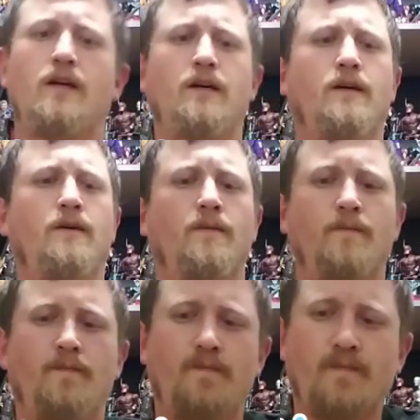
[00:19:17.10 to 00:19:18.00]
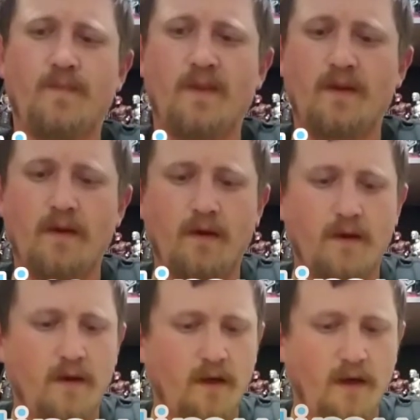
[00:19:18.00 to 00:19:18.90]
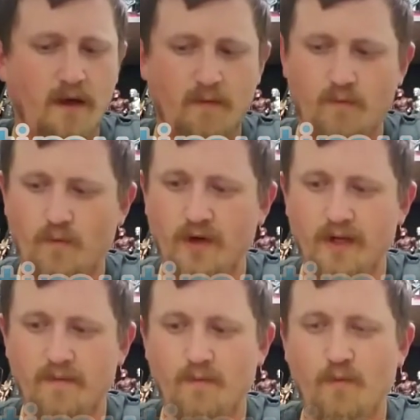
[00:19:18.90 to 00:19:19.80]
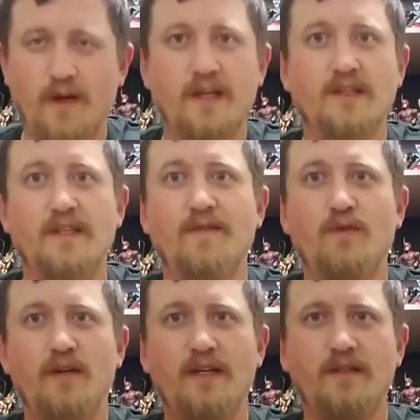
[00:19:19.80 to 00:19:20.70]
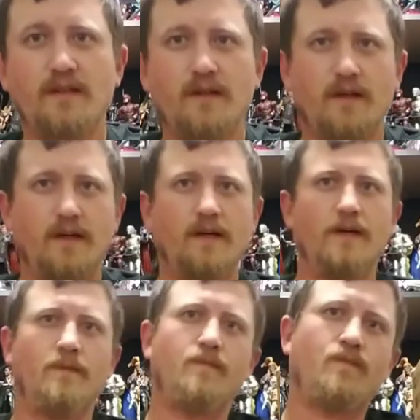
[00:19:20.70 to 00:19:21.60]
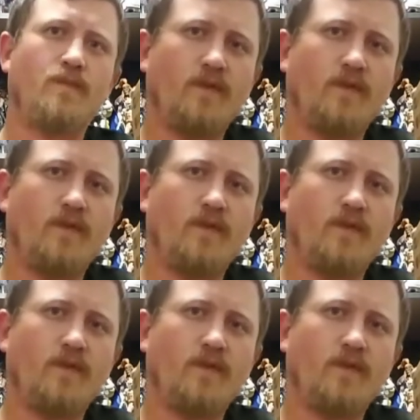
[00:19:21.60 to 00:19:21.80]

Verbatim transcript: Um, one of one of his giveaways um,